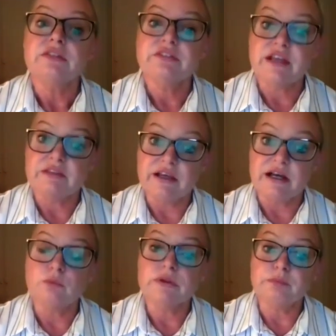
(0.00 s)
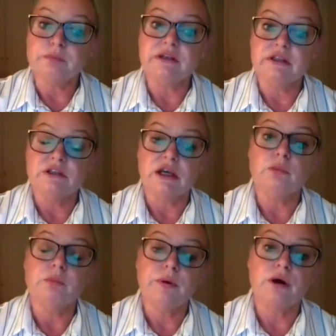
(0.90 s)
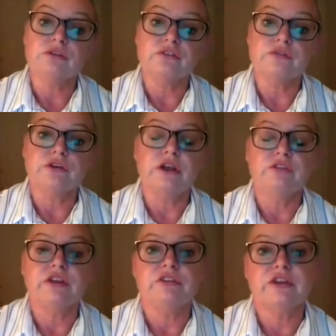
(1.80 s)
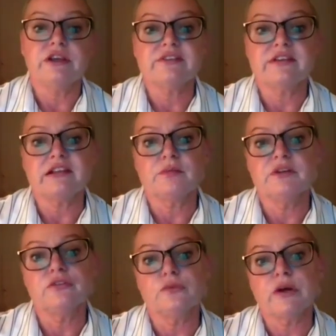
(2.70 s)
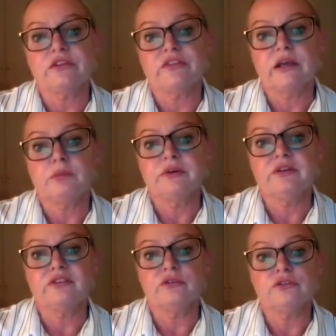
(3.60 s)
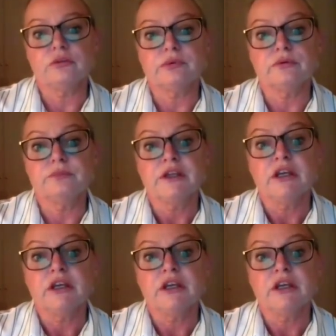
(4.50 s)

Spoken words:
then that will be, you know, part of the assessment of whether they'll be suitable.